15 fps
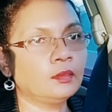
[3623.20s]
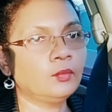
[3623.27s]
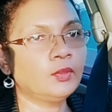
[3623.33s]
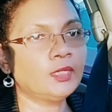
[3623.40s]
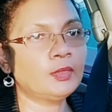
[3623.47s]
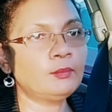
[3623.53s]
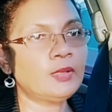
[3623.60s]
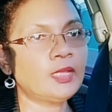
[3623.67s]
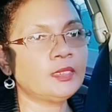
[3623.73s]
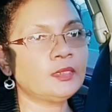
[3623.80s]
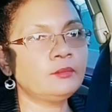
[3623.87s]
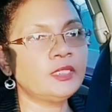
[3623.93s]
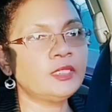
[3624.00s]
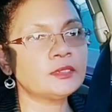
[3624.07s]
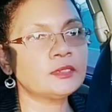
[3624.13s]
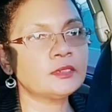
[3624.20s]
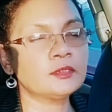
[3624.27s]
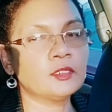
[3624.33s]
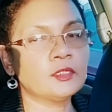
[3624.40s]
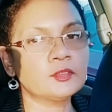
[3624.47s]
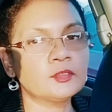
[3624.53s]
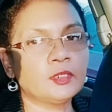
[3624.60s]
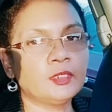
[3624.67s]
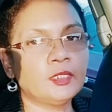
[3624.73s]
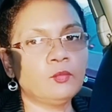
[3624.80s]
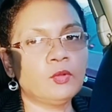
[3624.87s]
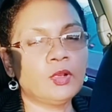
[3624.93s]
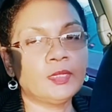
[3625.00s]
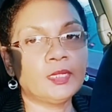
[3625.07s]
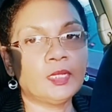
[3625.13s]
when a man in business also, they
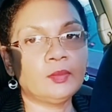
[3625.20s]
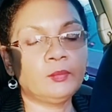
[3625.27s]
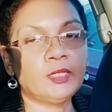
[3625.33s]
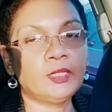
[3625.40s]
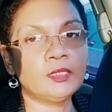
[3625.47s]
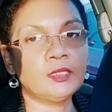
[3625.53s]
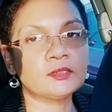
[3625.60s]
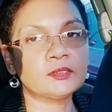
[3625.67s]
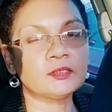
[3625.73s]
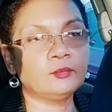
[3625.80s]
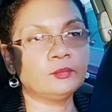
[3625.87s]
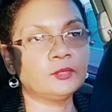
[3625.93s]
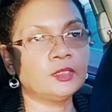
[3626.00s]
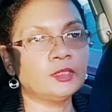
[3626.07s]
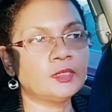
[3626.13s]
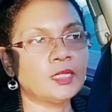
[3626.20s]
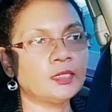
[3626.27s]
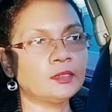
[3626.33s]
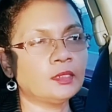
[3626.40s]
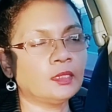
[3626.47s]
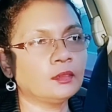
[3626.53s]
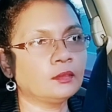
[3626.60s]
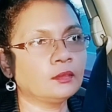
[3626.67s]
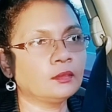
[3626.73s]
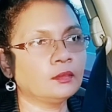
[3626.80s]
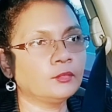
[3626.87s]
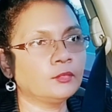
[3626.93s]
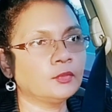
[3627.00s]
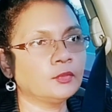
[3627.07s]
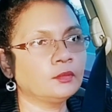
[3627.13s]
want that base, that, that
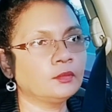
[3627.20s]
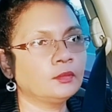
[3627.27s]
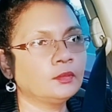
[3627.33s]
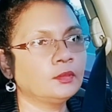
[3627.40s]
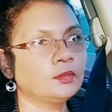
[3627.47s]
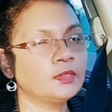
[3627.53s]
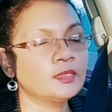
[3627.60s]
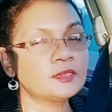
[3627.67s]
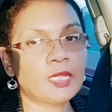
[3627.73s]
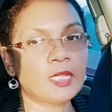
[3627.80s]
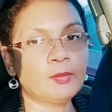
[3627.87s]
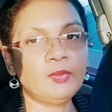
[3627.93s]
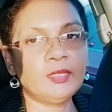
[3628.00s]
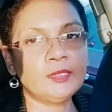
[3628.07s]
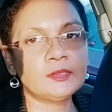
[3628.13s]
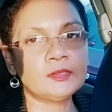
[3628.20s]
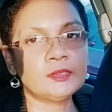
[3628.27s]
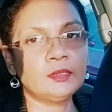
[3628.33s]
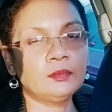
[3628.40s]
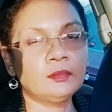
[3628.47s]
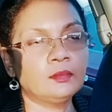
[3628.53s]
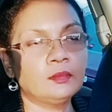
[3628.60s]
um stability,